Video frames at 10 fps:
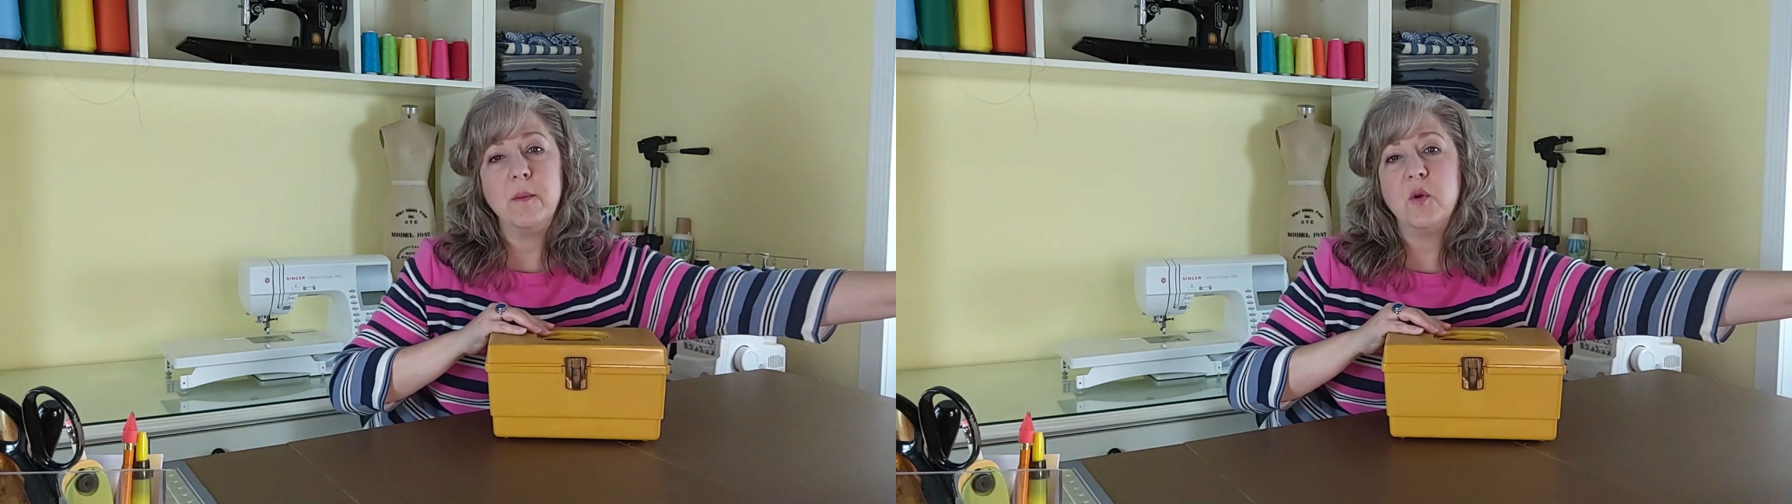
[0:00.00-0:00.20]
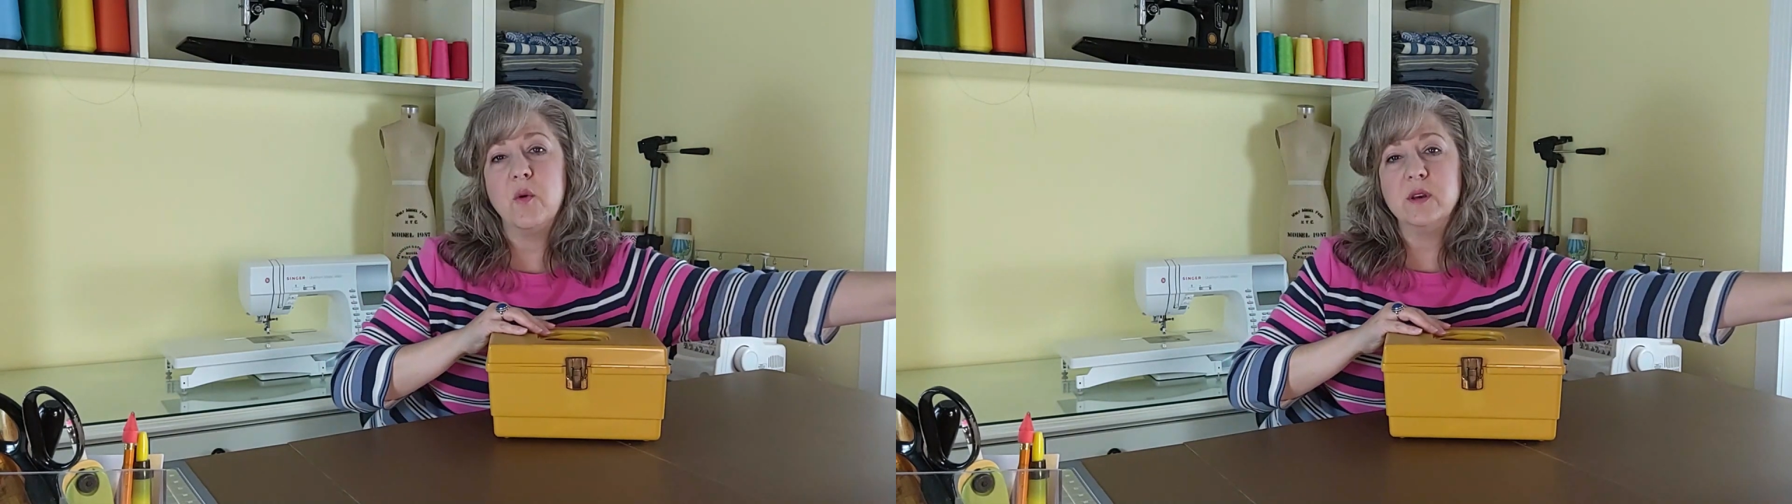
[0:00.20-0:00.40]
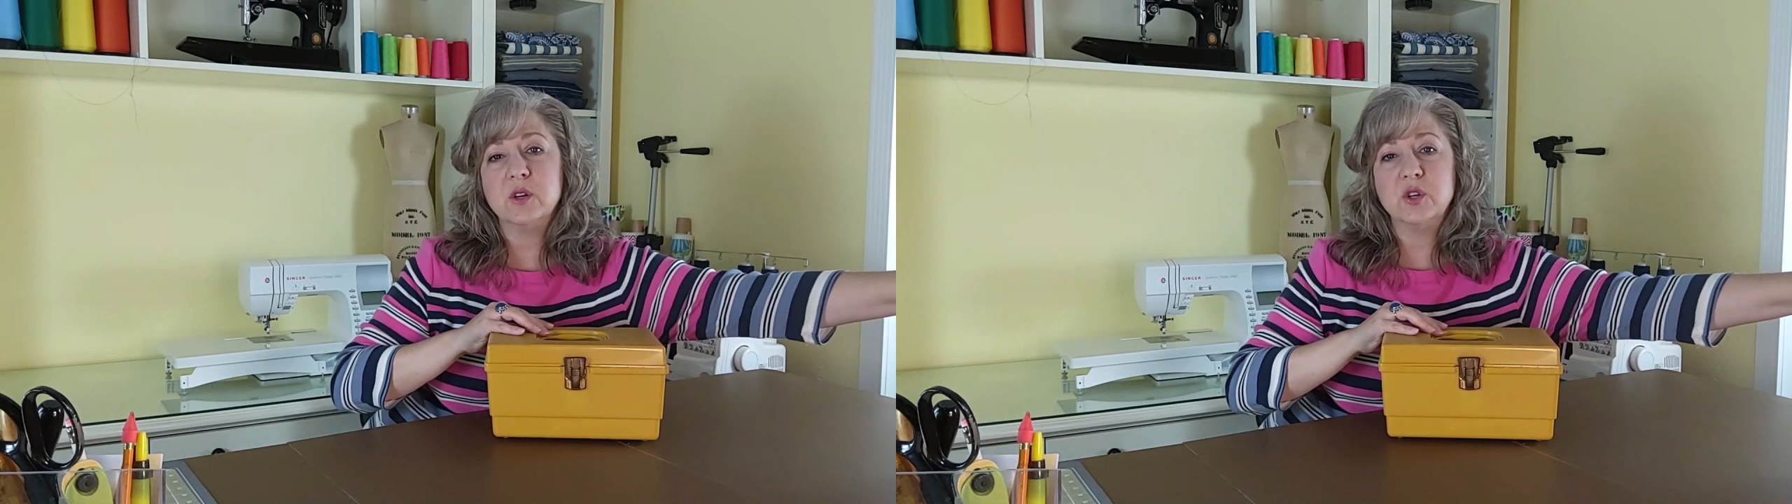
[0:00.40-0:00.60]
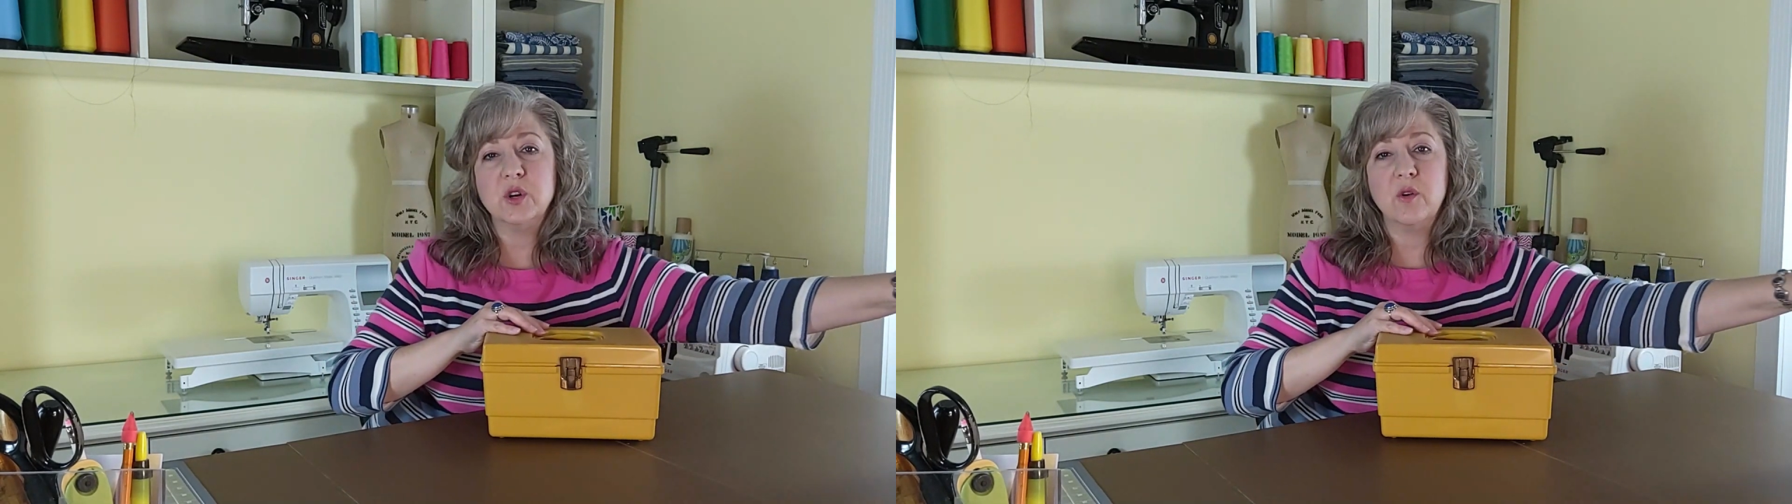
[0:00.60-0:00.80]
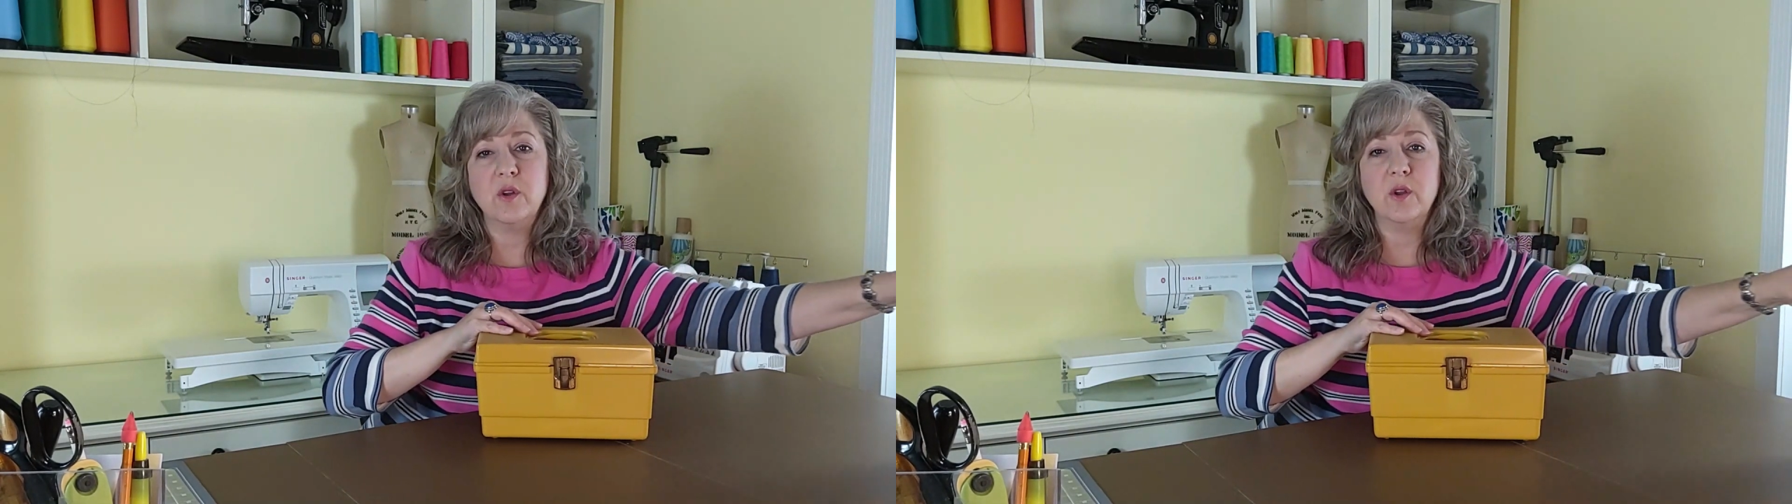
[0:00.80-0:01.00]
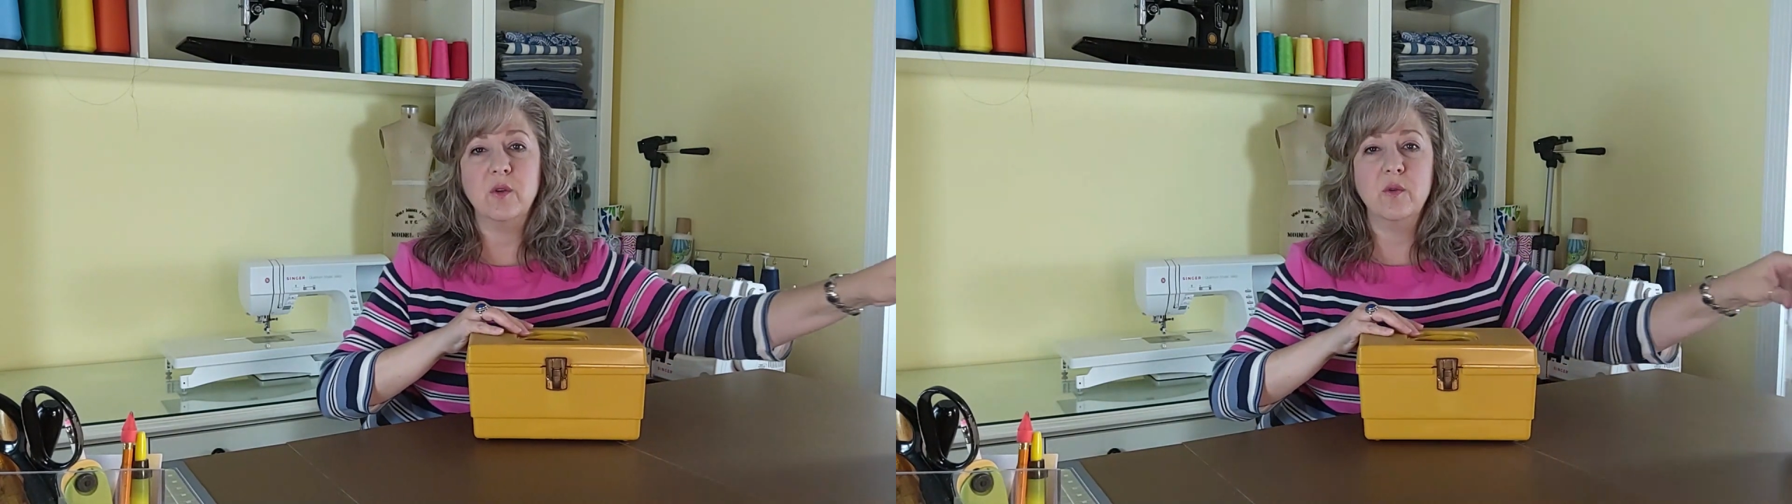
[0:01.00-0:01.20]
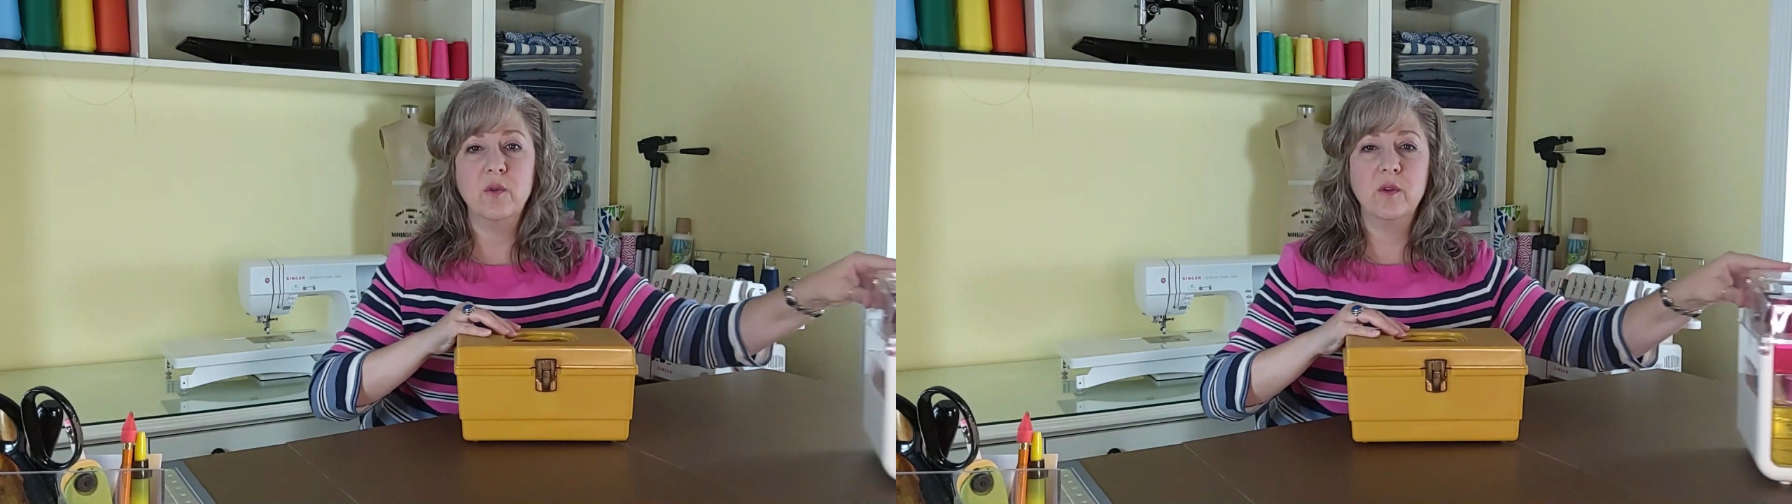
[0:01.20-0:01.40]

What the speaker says: going to show you